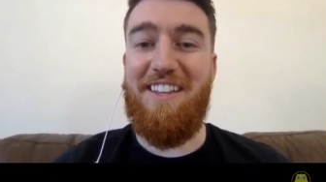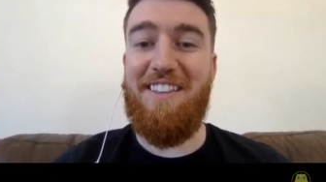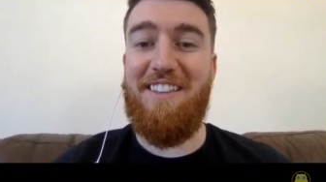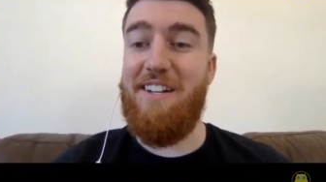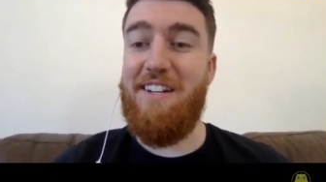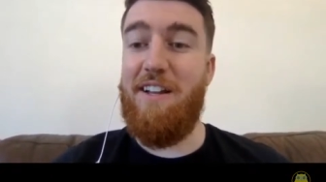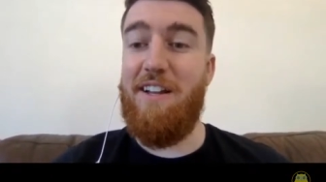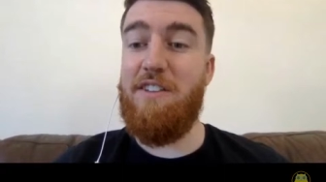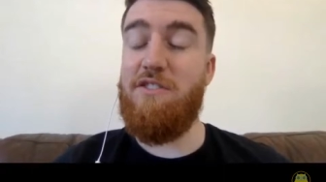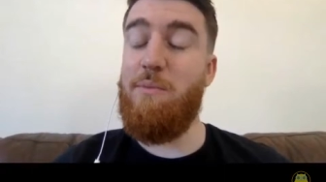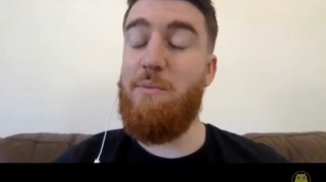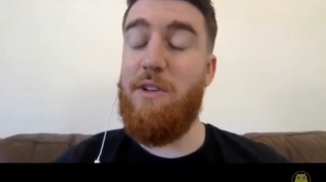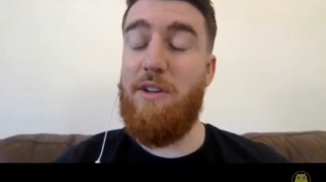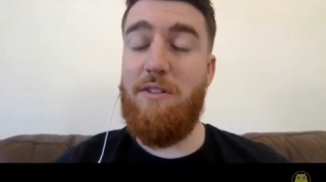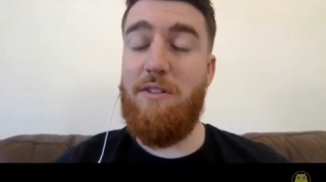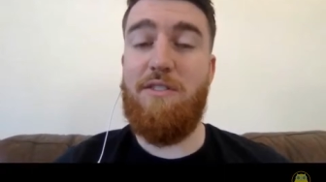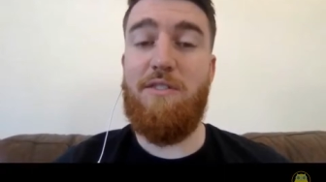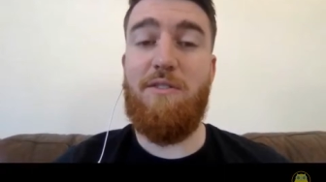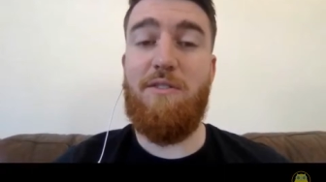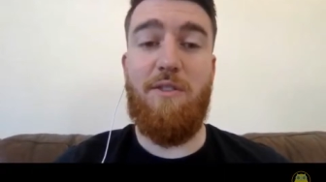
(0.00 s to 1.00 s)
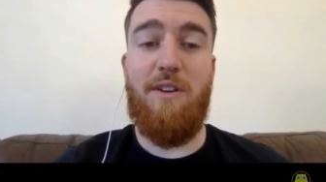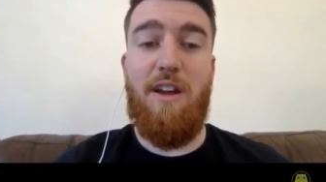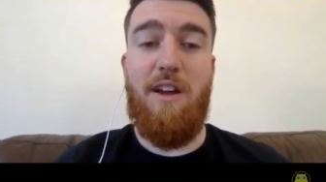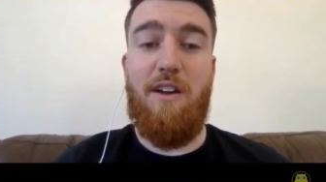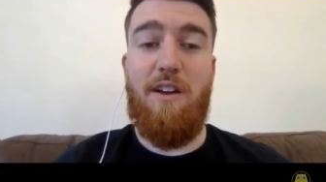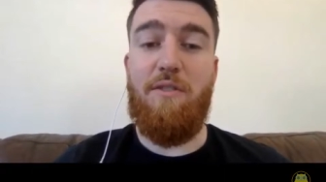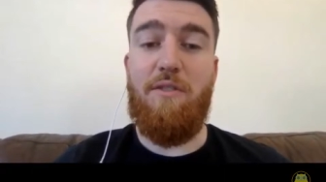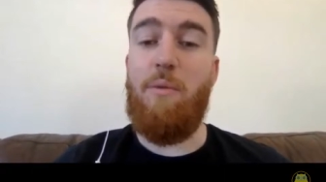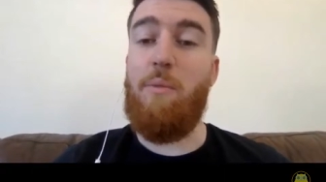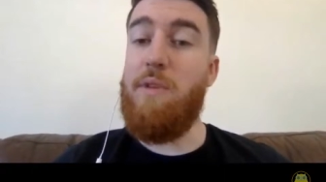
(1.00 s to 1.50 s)
in the classroom and also
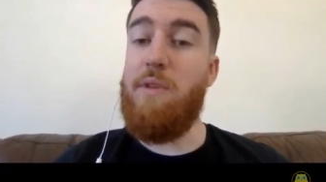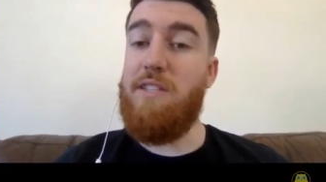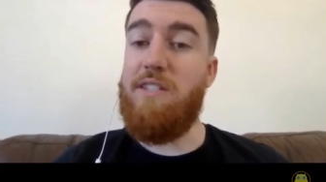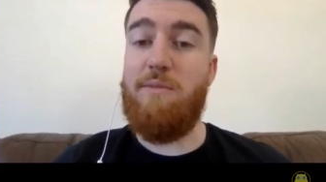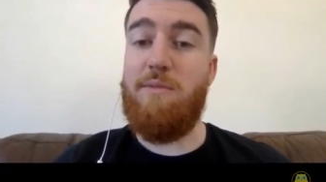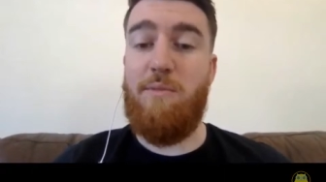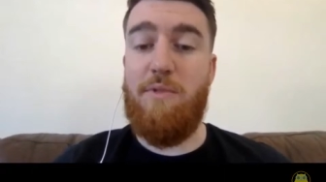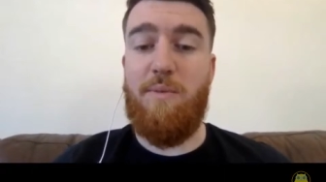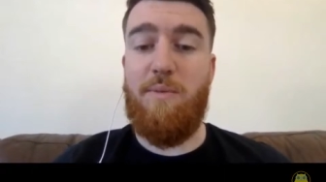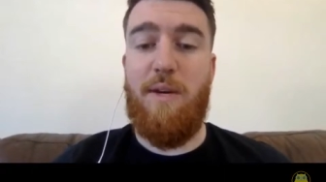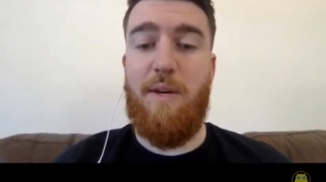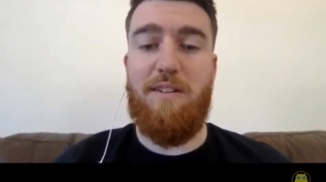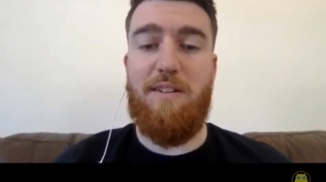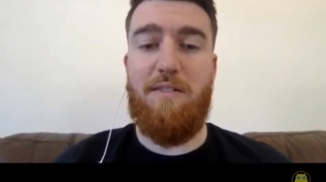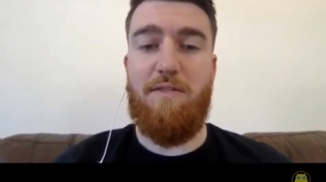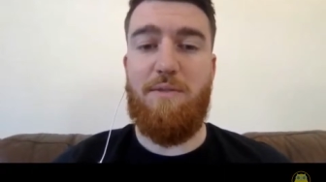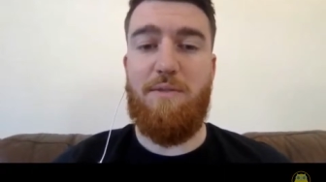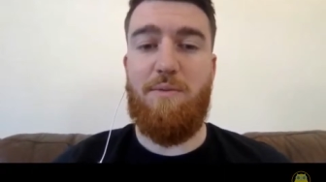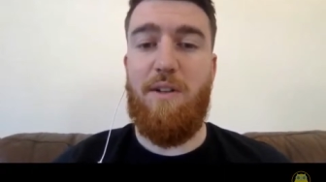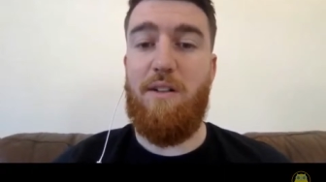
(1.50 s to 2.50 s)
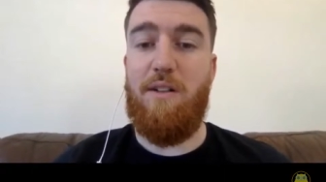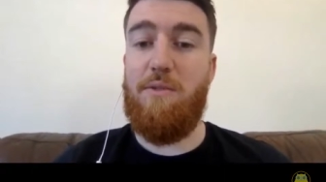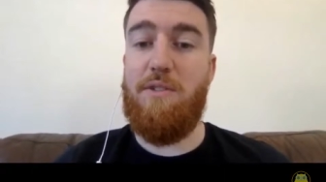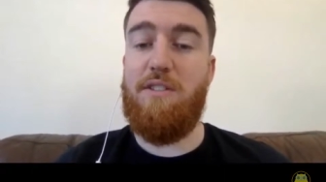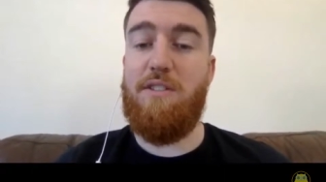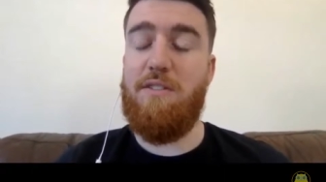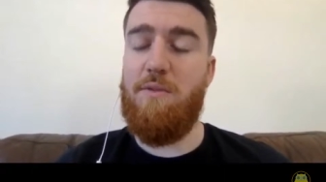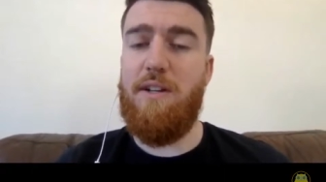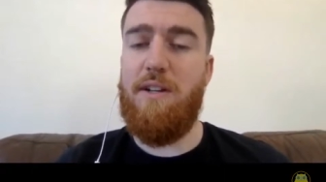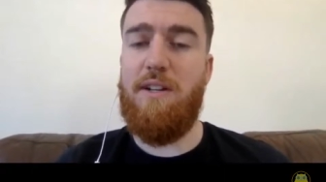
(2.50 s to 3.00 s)
from a business perspective as well,
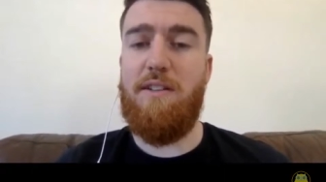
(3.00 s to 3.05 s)
which is quite